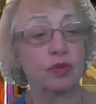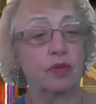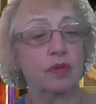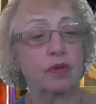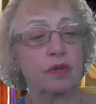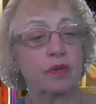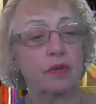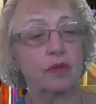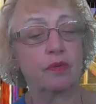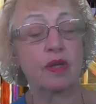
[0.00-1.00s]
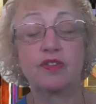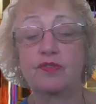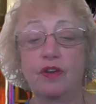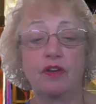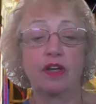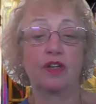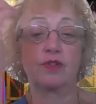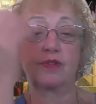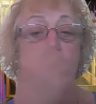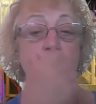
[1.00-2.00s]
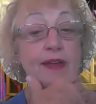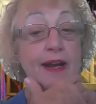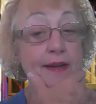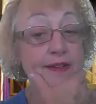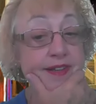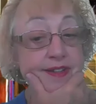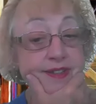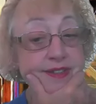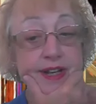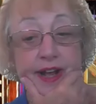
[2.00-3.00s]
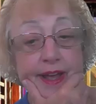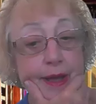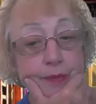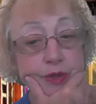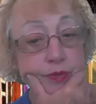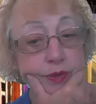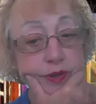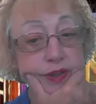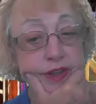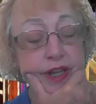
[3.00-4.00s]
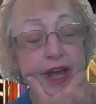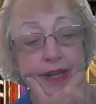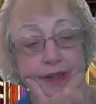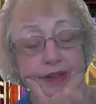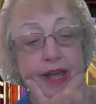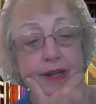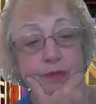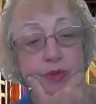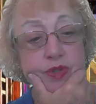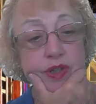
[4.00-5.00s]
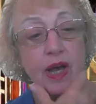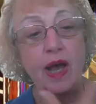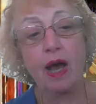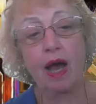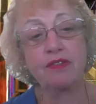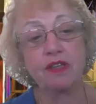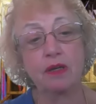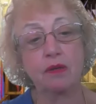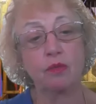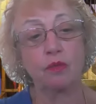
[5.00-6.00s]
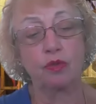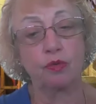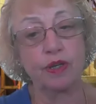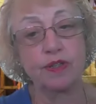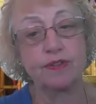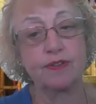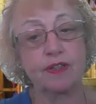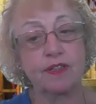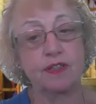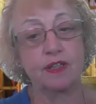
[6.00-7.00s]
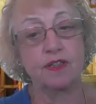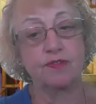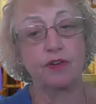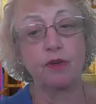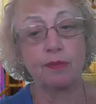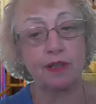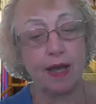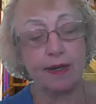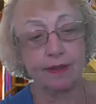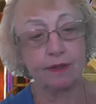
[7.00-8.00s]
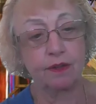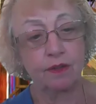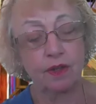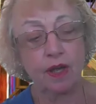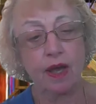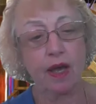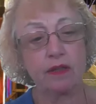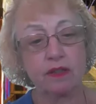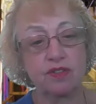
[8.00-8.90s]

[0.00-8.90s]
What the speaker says: Sure. It's very interesting. I mean, and as I said, I happen to really like Latin music. I think the reason is it's very melodic and the